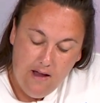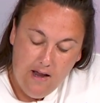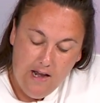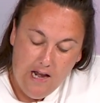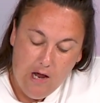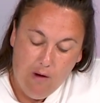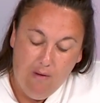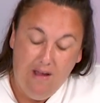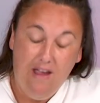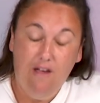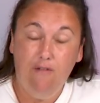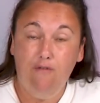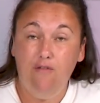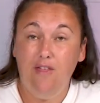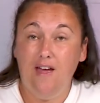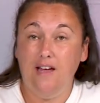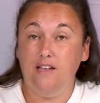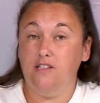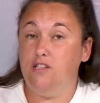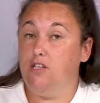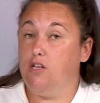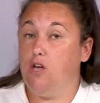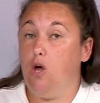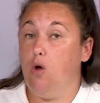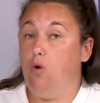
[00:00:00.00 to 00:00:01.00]
now if
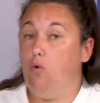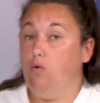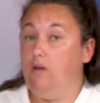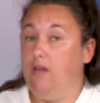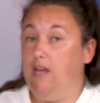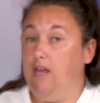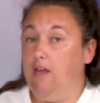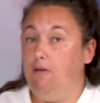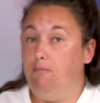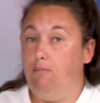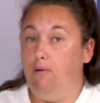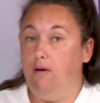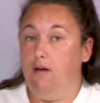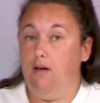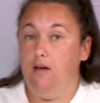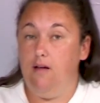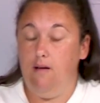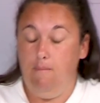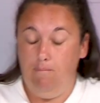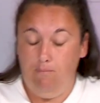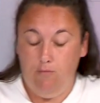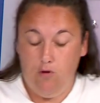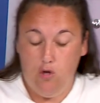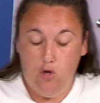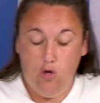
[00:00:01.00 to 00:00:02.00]
that's the goalkeeper,
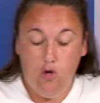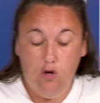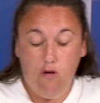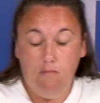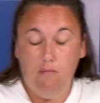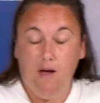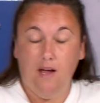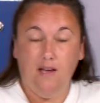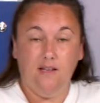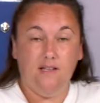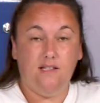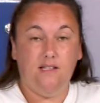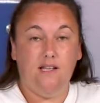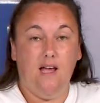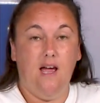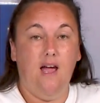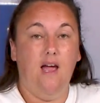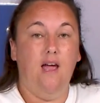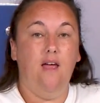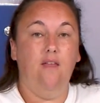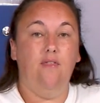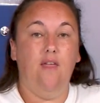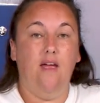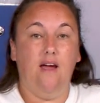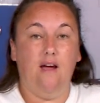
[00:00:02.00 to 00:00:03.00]
you might
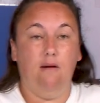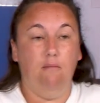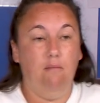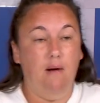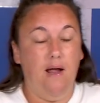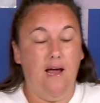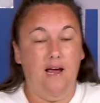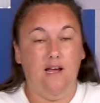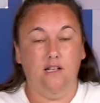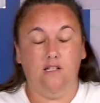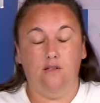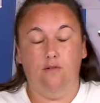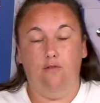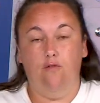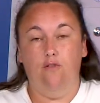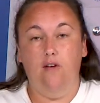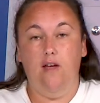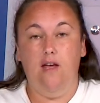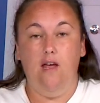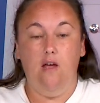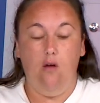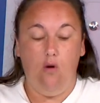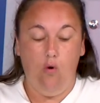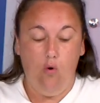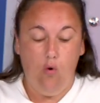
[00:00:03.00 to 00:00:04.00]
say they can play it to
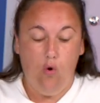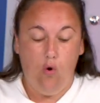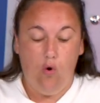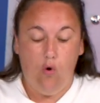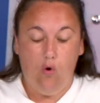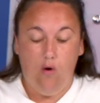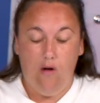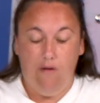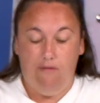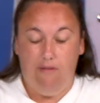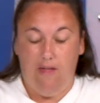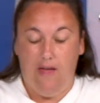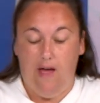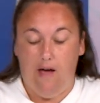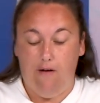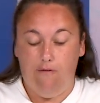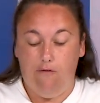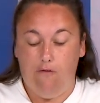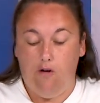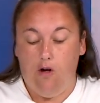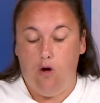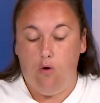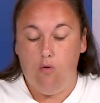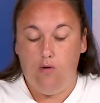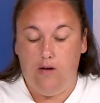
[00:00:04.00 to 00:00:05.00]
feet, or if they
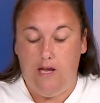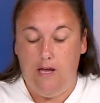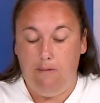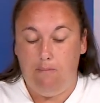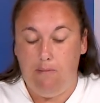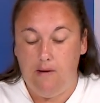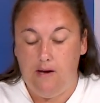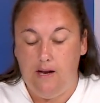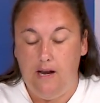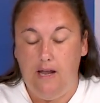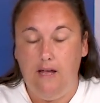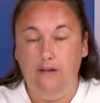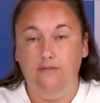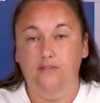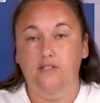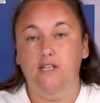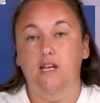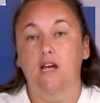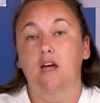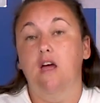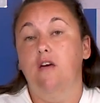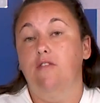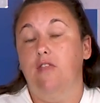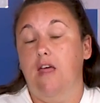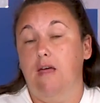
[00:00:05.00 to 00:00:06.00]
have goalkeeper gloves,
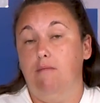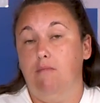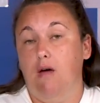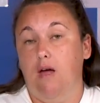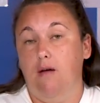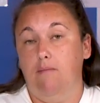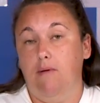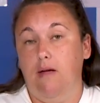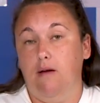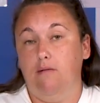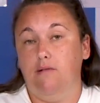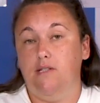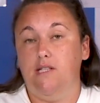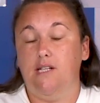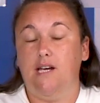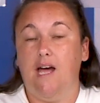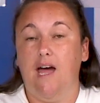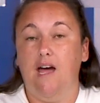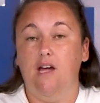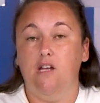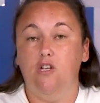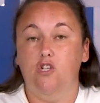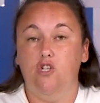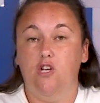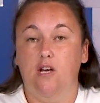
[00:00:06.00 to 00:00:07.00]
they might be able to
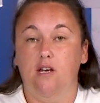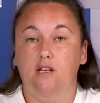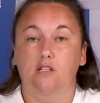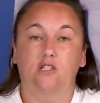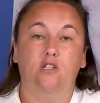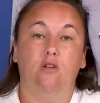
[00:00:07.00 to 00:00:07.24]
catch it.